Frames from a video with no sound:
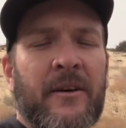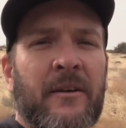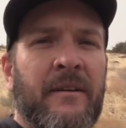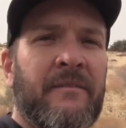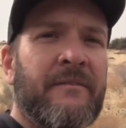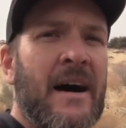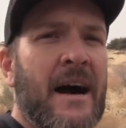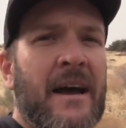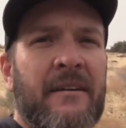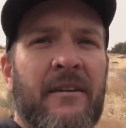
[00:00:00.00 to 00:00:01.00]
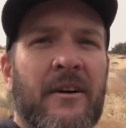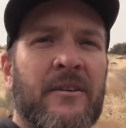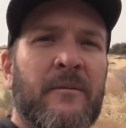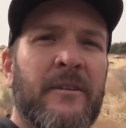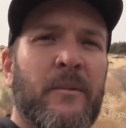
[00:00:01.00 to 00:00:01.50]

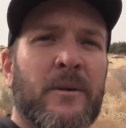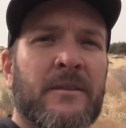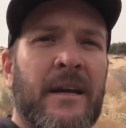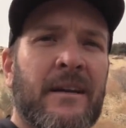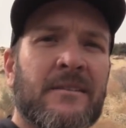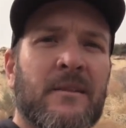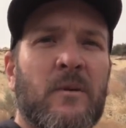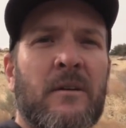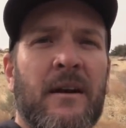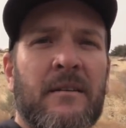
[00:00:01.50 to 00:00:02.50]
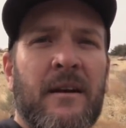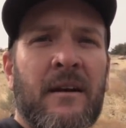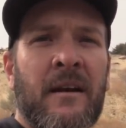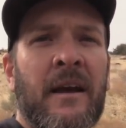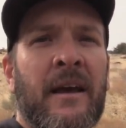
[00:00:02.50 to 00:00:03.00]
3,500 feet per second, somewhere around
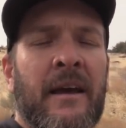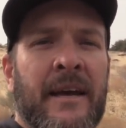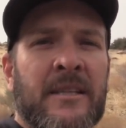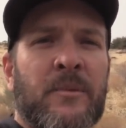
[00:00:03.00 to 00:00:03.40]
there, is a